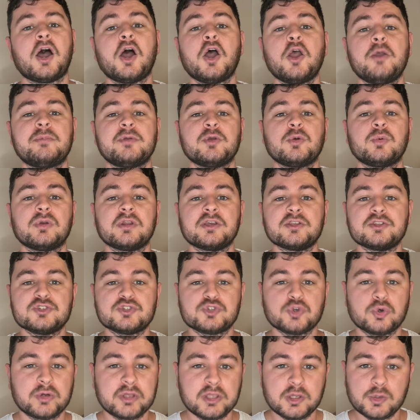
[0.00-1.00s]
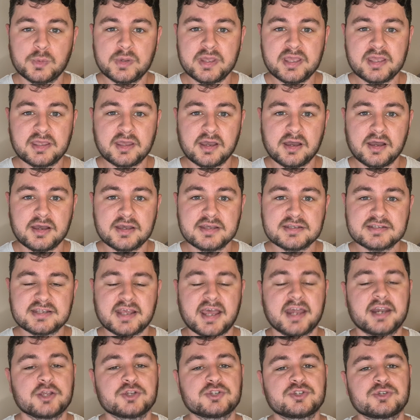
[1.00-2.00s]
I hope you all enjoy your week guys,
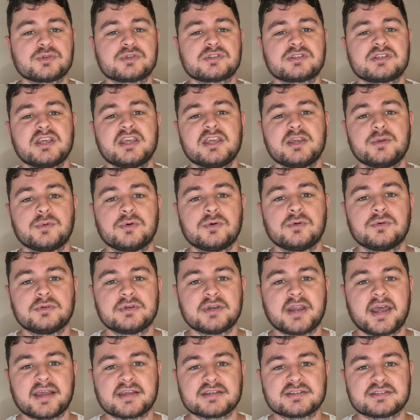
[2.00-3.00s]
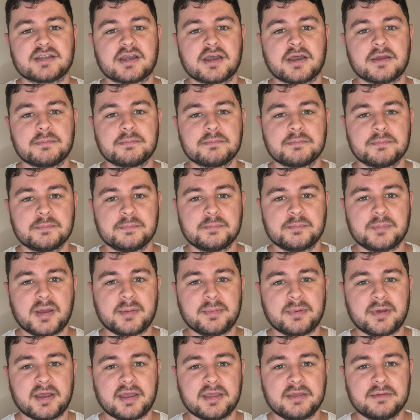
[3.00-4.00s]
and I shall see you all next time. Bye
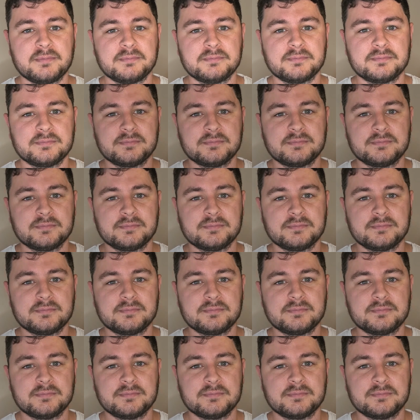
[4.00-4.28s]
bye.